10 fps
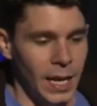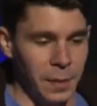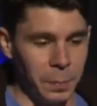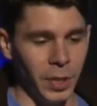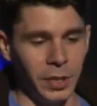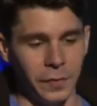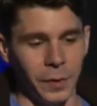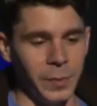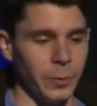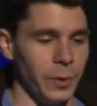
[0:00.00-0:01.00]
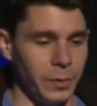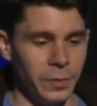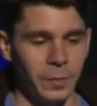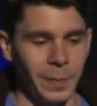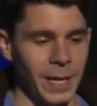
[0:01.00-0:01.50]
and pull it from your
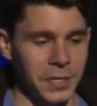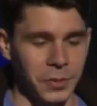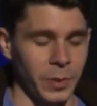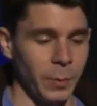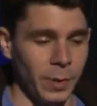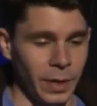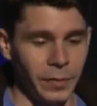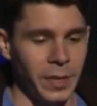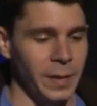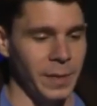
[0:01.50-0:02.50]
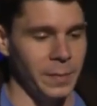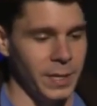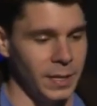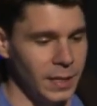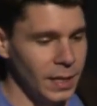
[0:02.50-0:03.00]
own repository, wherever that may
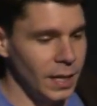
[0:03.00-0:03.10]
be.